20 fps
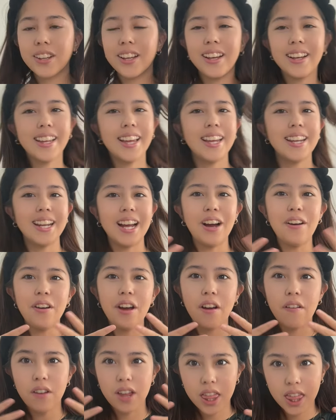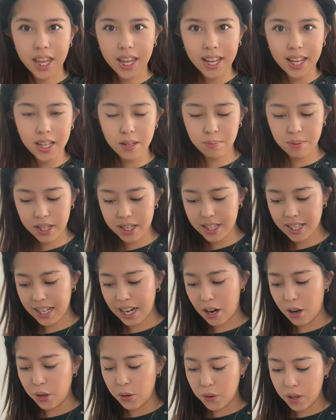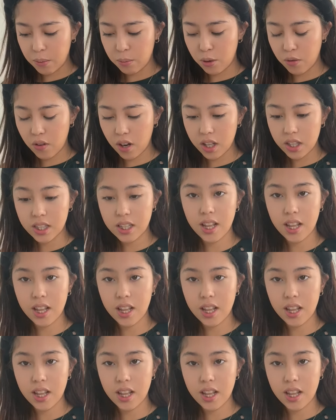Okay, now everything is blended out. You can move on to